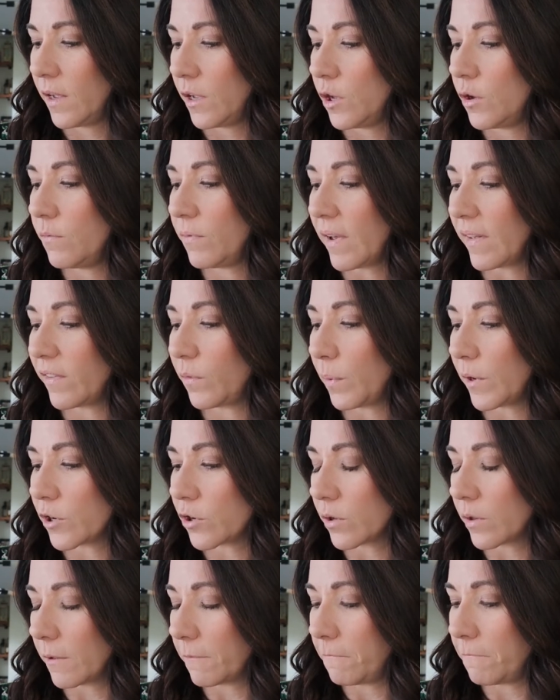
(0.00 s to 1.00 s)
You've got
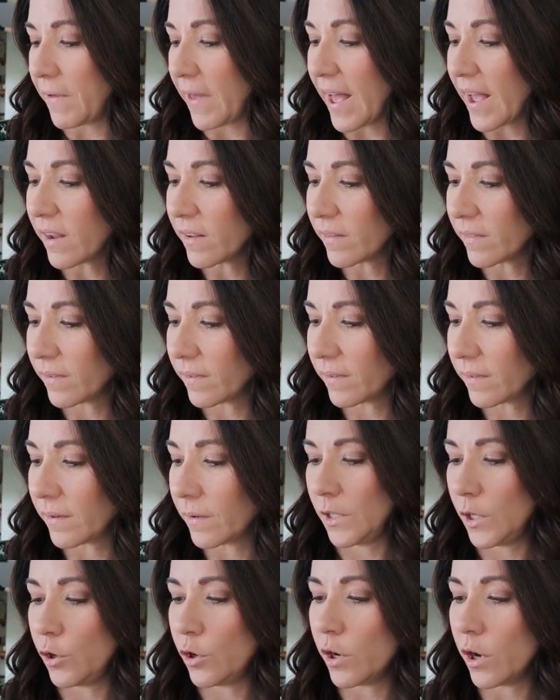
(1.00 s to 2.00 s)
special effects.
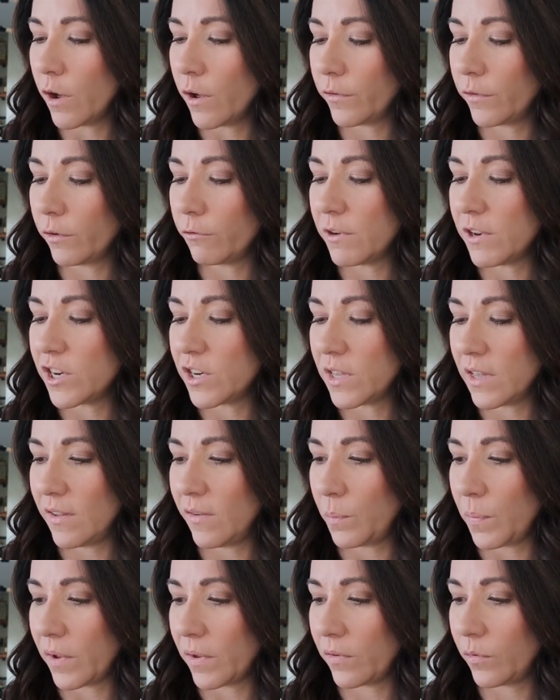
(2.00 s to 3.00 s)
You can also reach these
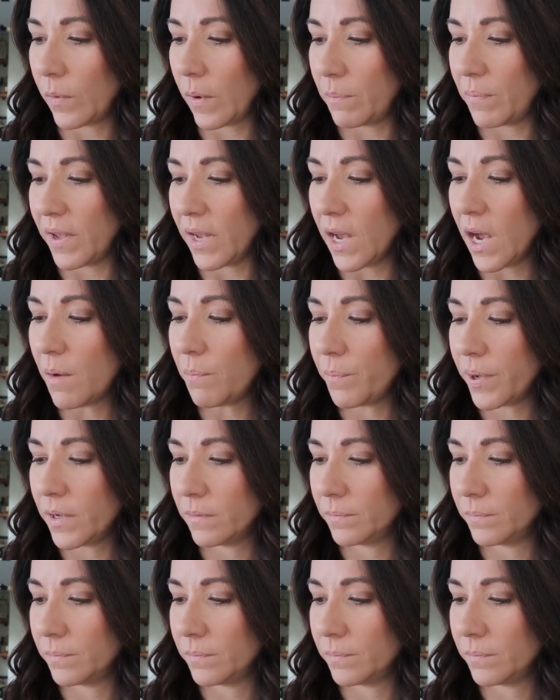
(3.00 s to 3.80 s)
by swiping up.